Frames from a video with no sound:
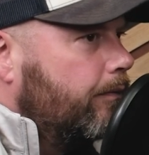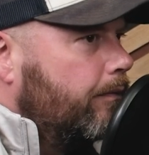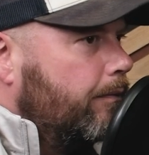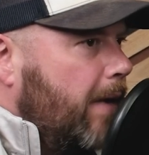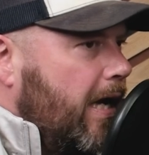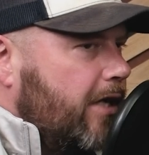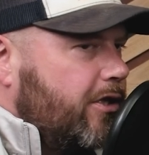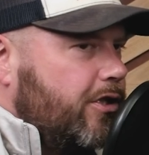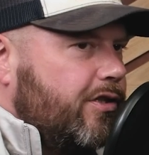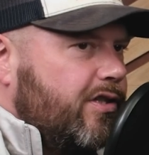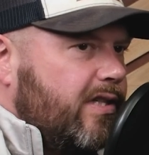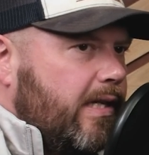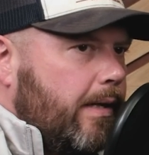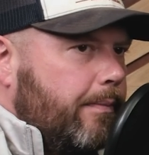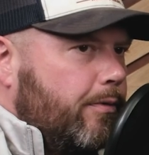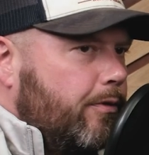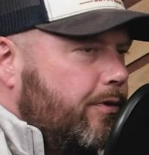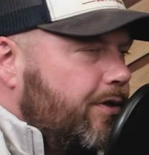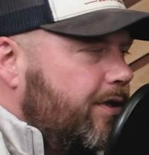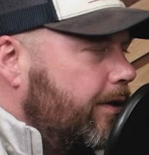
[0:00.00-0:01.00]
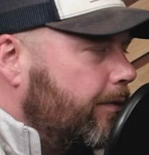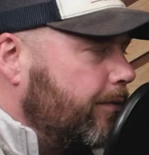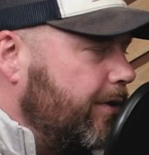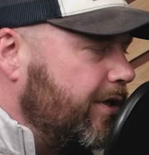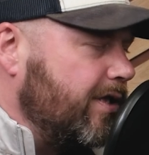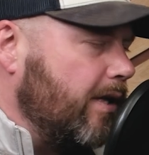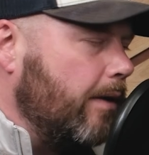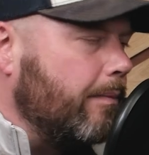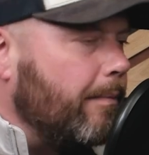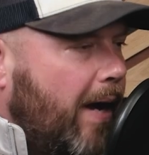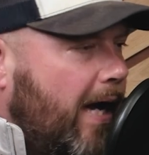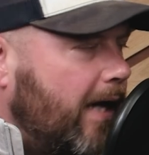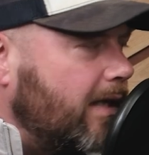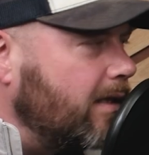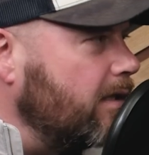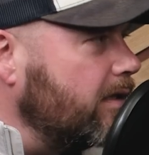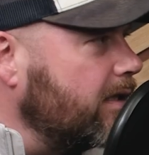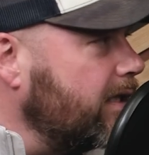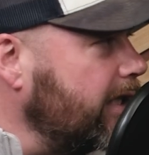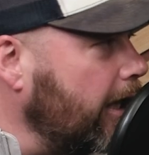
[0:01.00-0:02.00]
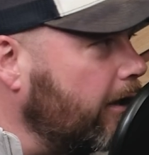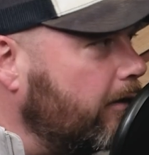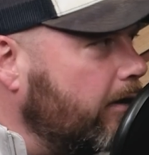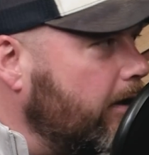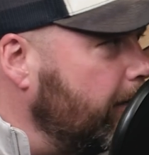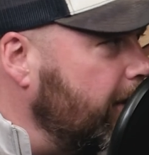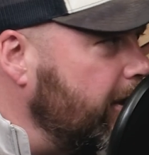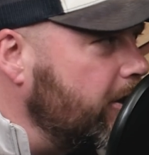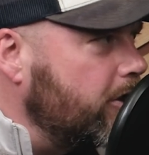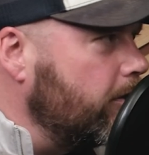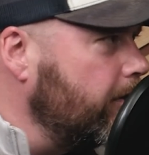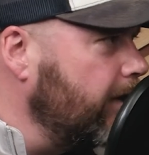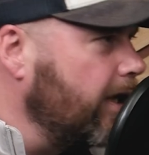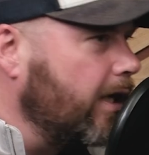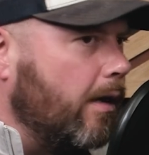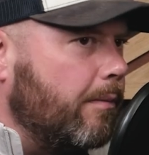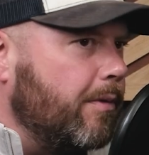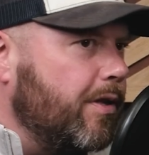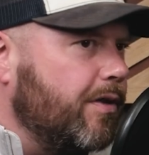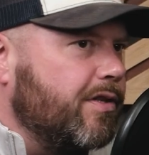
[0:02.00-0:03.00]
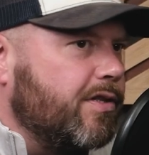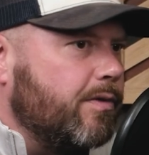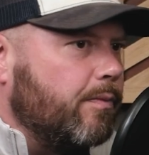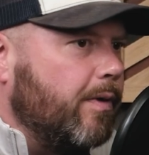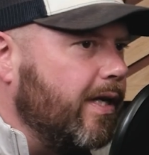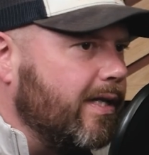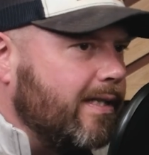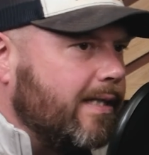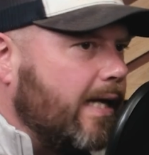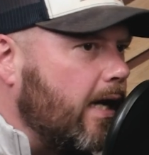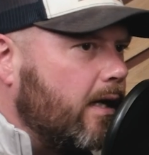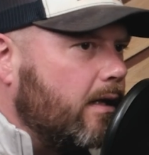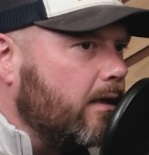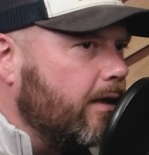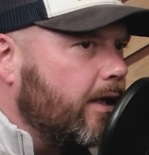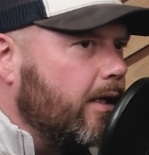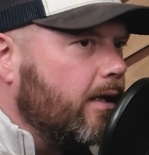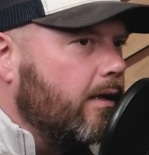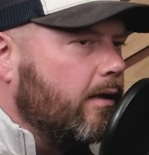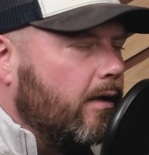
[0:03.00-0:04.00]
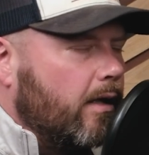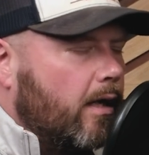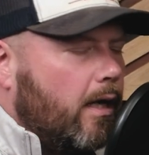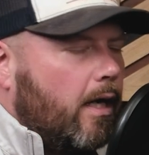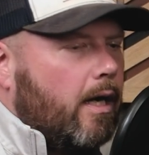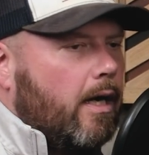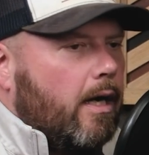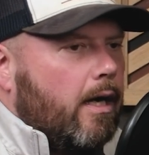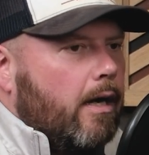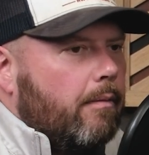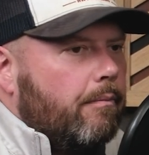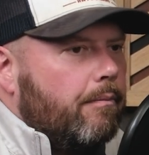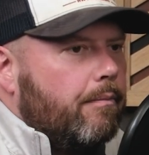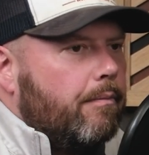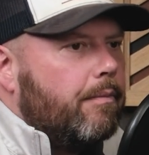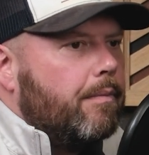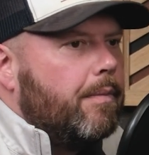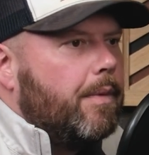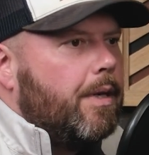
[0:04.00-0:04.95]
matching samples that we send back to the tannery to make sure they come in this way exactly, or